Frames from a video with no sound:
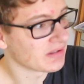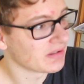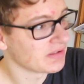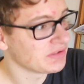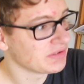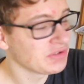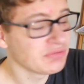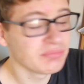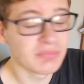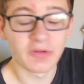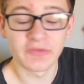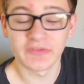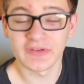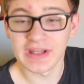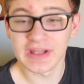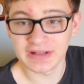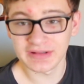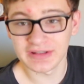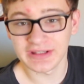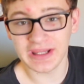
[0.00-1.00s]
you most
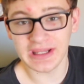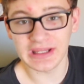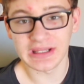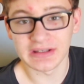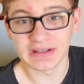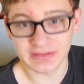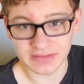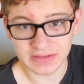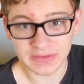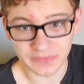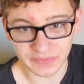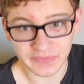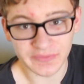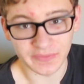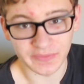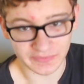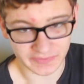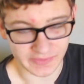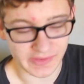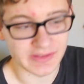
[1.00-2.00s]
likely can't use
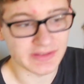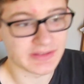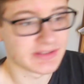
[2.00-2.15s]
those yet.